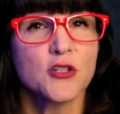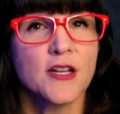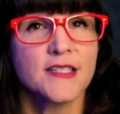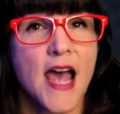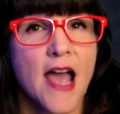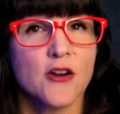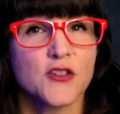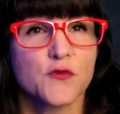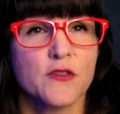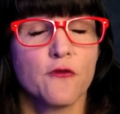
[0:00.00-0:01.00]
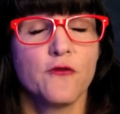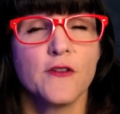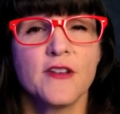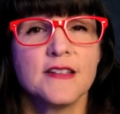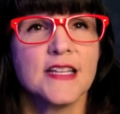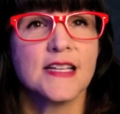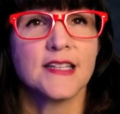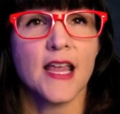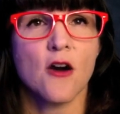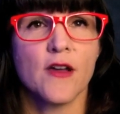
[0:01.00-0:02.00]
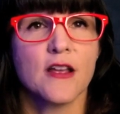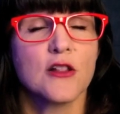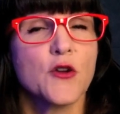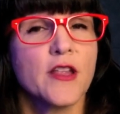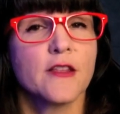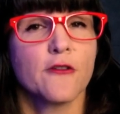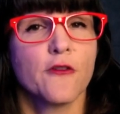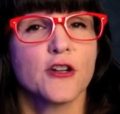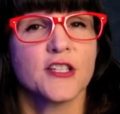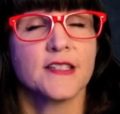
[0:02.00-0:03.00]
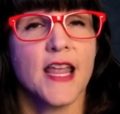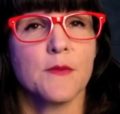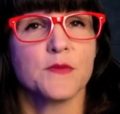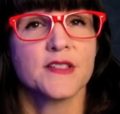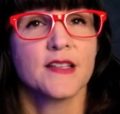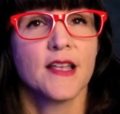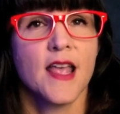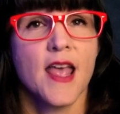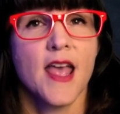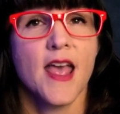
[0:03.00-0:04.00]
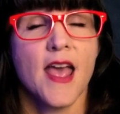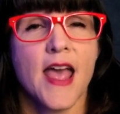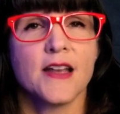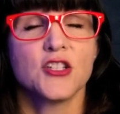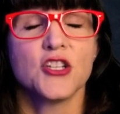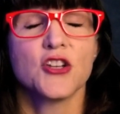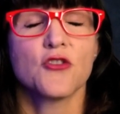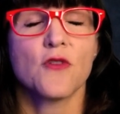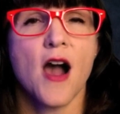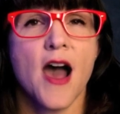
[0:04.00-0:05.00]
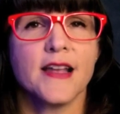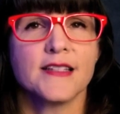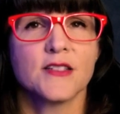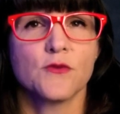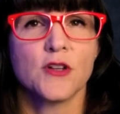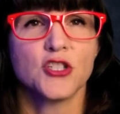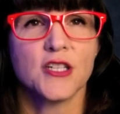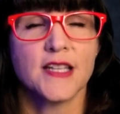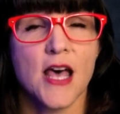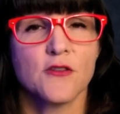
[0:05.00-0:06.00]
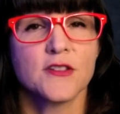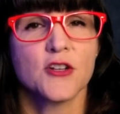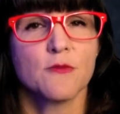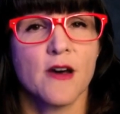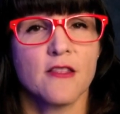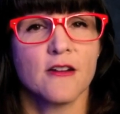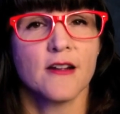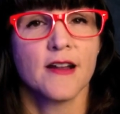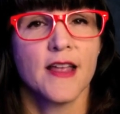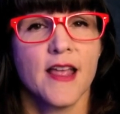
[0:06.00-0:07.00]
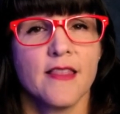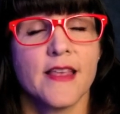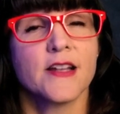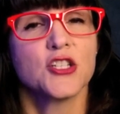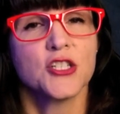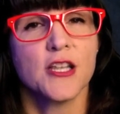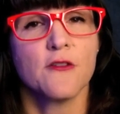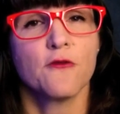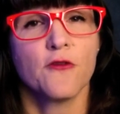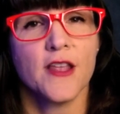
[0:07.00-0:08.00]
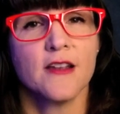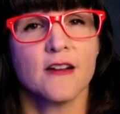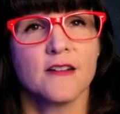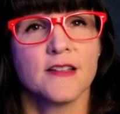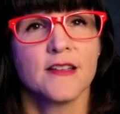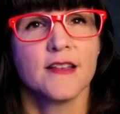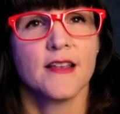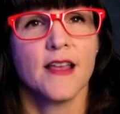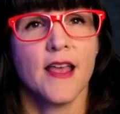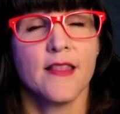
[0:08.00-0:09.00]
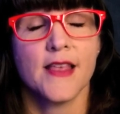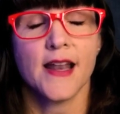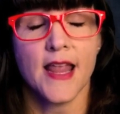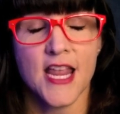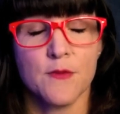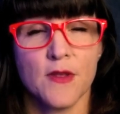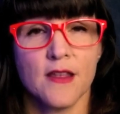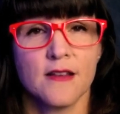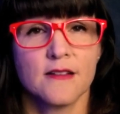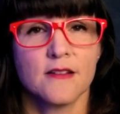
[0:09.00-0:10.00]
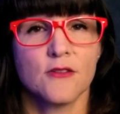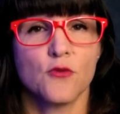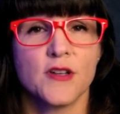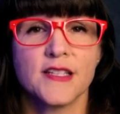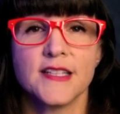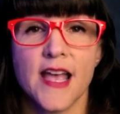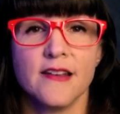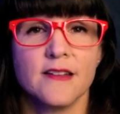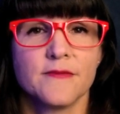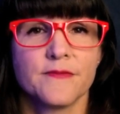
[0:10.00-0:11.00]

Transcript: her attackers with vivid detail, including their first names, and she cries when she tells her mother that she feared that Amy was dead.